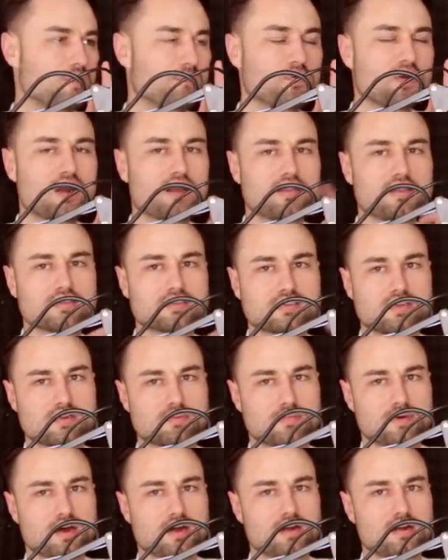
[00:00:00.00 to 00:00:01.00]
The product is a
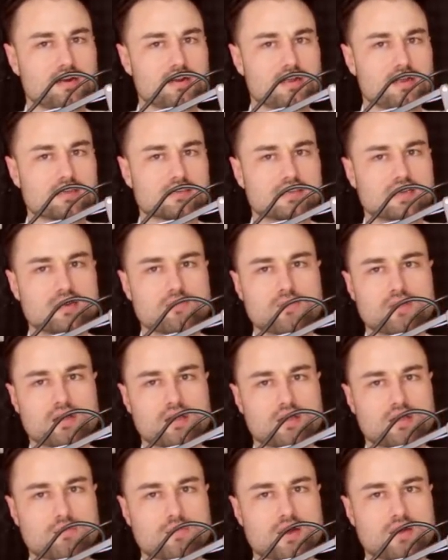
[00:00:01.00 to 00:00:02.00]
commodity because
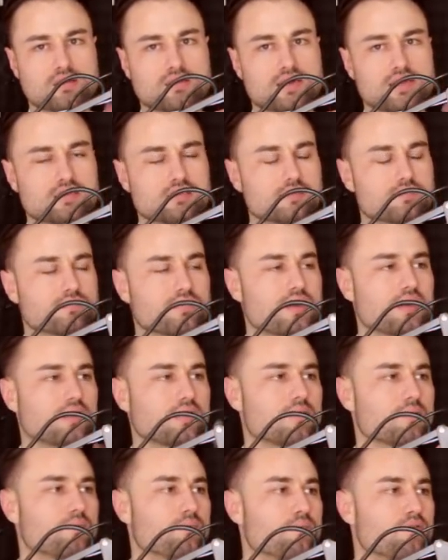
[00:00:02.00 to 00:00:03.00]
anyone can commoditize your
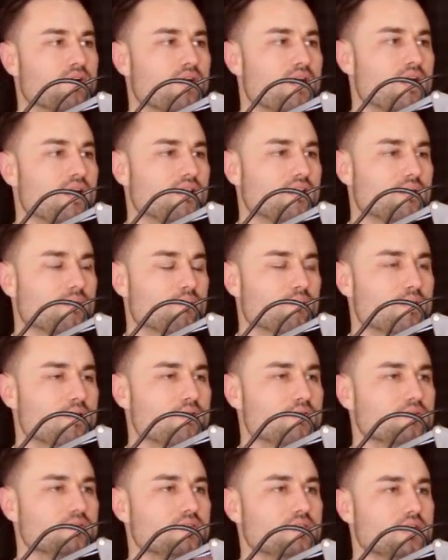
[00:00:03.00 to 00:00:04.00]
product. The
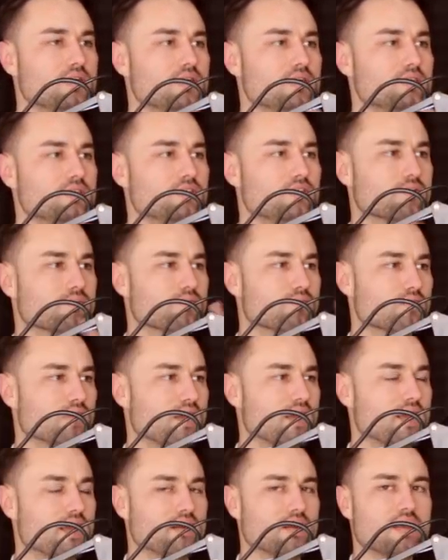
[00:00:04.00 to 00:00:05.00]
moat is your
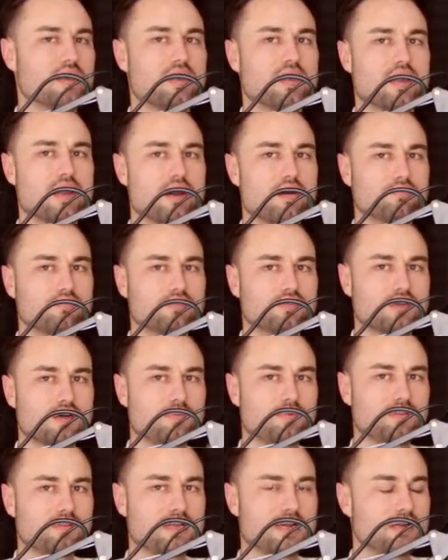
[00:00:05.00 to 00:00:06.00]
brand. I'll
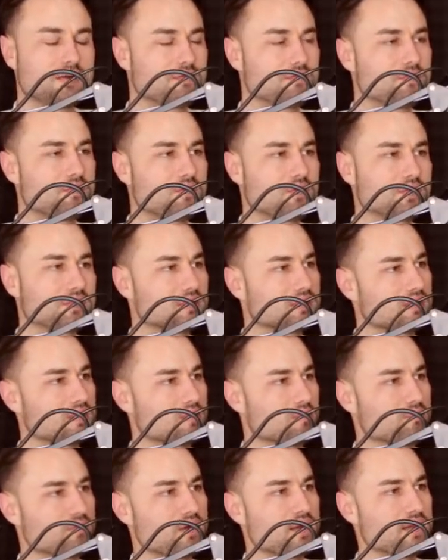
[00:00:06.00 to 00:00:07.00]
double down and focus on
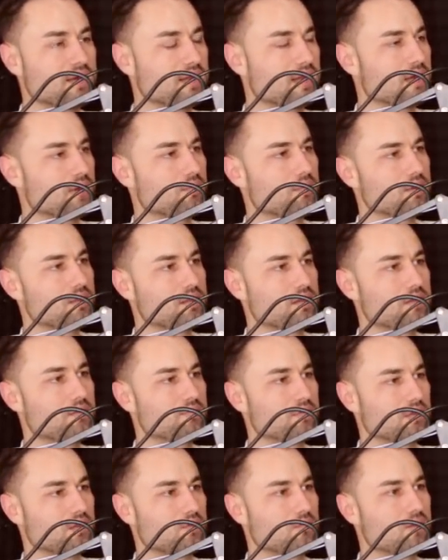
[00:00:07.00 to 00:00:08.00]
the brand equity that
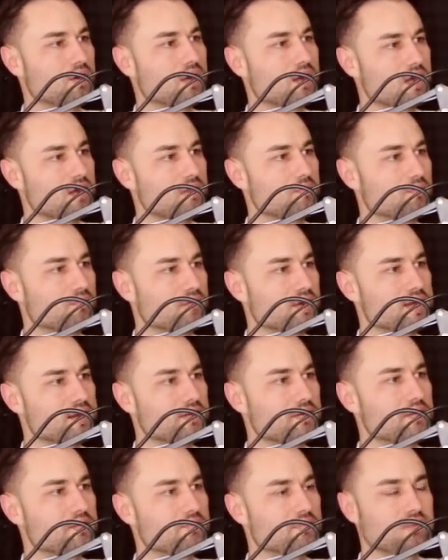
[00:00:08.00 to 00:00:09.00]
you're building. What kind of
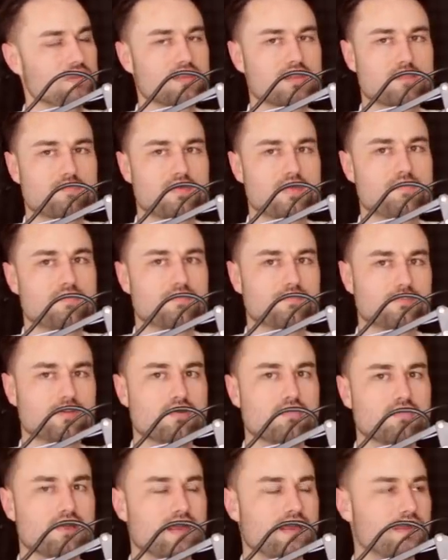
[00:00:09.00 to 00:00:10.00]
brand are you building that people
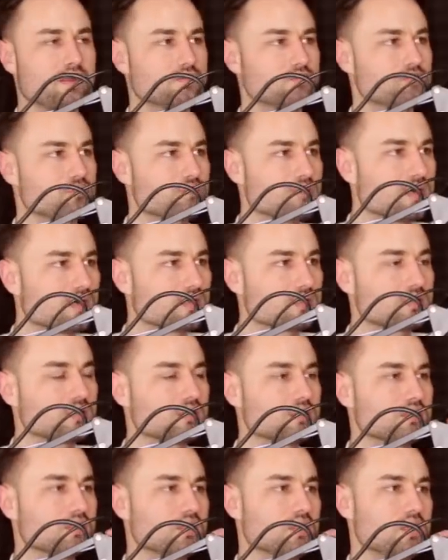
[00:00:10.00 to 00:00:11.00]
know, like, and
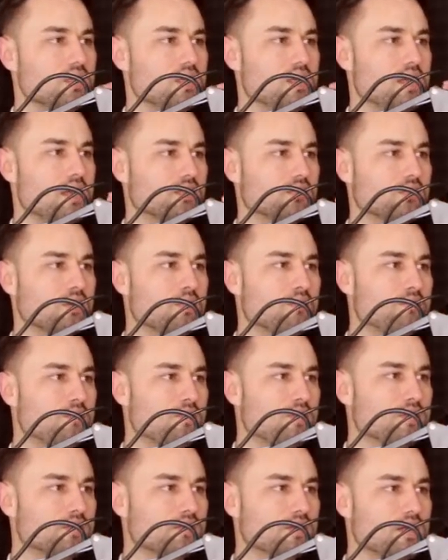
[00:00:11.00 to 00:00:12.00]
trust? And so I would
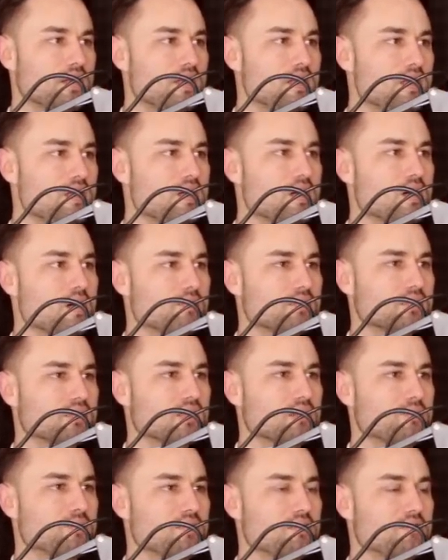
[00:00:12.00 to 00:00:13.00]
focus on an e-commerce
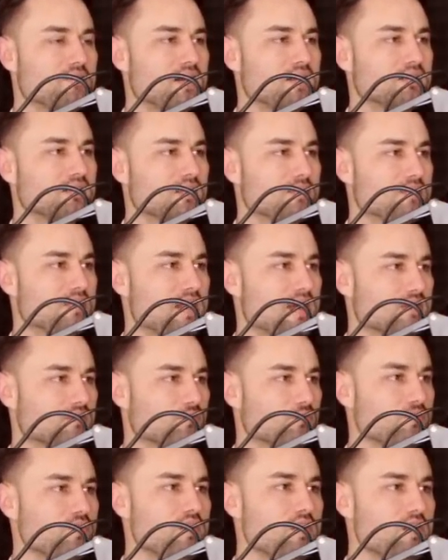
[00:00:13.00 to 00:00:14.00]
company, find something that
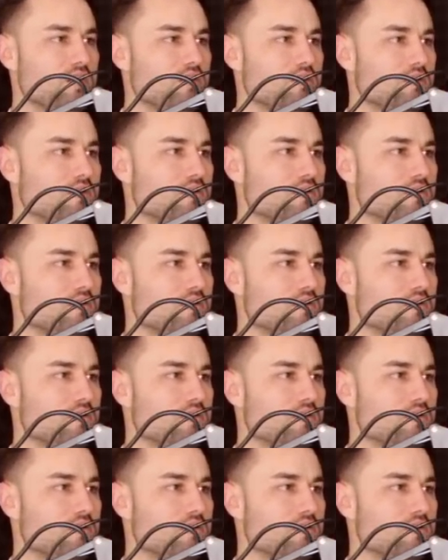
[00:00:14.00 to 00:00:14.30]
has really